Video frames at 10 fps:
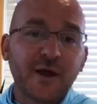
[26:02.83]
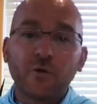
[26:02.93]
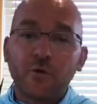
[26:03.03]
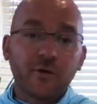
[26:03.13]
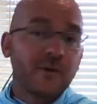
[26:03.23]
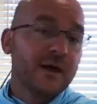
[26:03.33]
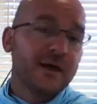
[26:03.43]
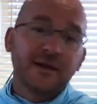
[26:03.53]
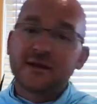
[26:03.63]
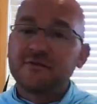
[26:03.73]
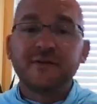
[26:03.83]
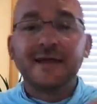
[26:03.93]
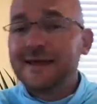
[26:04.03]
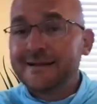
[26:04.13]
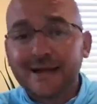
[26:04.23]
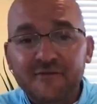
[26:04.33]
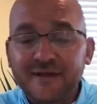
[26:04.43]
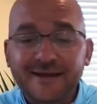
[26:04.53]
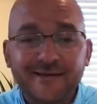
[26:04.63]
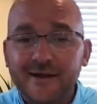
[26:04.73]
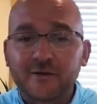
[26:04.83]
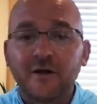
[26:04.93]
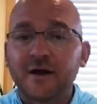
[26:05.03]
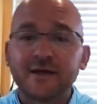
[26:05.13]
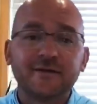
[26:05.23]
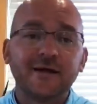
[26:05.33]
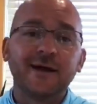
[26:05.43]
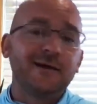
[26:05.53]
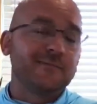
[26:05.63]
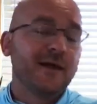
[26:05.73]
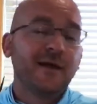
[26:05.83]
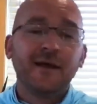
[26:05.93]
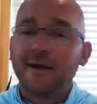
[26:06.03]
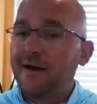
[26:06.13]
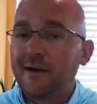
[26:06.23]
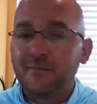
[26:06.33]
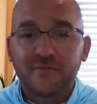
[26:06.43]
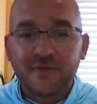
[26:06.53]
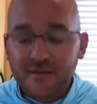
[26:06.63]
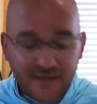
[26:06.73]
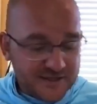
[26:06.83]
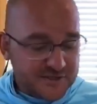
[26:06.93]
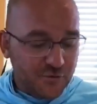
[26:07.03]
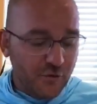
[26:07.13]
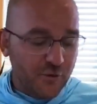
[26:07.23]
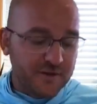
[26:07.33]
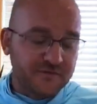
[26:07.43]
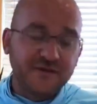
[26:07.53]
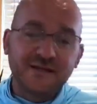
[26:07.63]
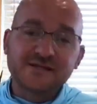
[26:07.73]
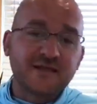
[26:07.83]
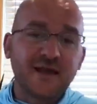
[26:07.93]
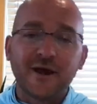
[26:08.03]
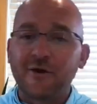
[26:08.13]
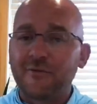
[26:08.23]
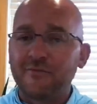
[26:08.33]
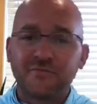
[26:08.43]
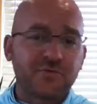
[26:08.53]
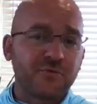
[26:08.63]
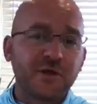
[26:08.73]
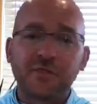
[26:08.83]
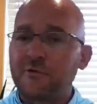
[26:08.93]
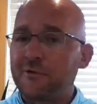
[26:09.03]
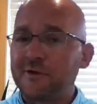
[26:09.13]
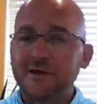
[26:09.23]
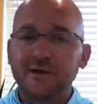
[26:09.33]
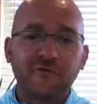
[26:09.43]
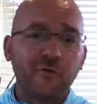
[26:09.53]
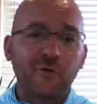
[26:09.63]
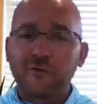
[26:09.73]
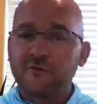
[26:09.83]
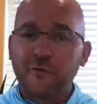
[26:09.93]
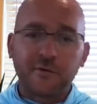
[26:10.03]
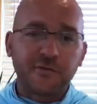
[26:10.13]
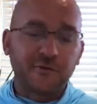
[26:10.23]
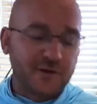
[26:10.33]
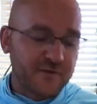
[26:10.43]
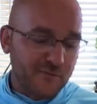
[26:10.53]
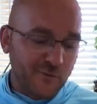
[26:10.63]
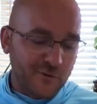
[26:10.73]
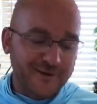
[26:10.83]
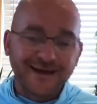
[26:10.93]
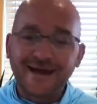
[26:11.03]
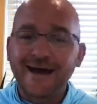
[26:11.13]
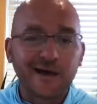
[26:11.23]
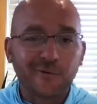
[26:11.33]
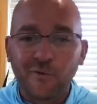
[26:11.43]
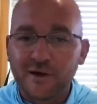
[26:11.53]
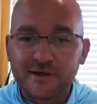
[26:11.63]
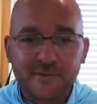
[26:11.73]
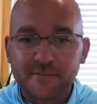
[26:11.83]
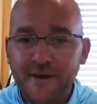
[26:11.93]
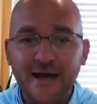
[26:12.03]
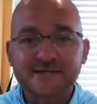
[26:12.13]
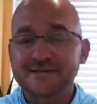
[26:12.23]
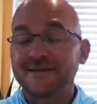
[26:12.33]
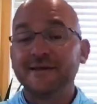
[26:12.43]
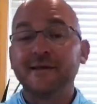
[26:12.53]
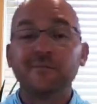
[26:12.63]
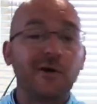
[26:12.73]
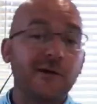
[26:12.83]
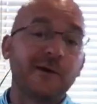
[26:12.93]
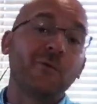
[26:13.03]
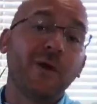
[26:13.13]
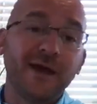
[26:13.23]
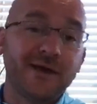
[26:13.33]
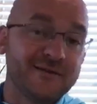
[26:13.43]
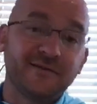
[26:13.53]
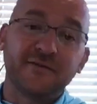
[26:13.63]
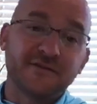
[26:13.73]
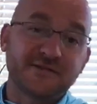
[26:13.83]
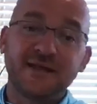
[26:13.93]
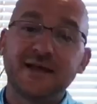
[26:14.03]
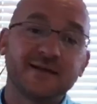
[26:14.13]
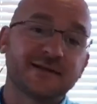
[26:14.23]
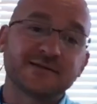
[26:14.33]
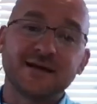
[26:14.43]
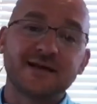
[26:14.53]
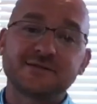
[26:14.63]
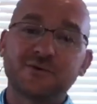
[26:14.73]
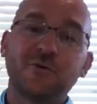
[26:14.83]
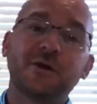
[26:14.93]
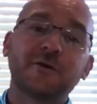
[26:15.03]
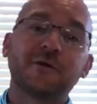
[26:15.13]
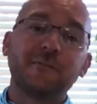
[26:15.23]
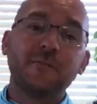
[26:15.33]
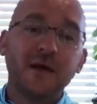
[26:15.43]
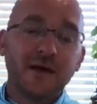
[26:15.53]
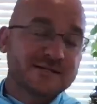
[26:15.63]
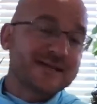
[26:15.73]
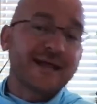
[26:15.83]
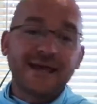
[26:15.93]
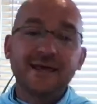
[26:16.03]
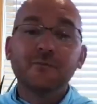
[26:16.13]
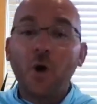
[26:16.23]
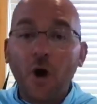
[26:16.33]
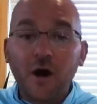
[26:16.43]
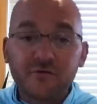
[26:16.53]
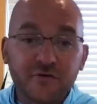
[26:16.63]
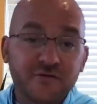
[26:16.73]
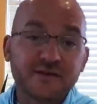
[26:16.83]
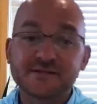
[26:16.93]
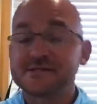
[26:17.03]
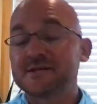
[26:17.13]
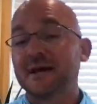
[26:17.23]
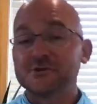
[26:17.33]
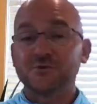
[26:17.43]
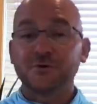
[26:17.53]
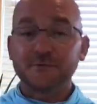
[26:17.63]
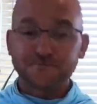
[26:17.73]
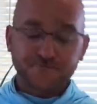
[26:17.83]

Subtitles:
or like if he'd left at 10 o'clock at night. That's cool. But if he's there 3:30, 4:30 in the morning, I don't want to be passing him on my way into the stand, because that's only going to set him off of his schedule.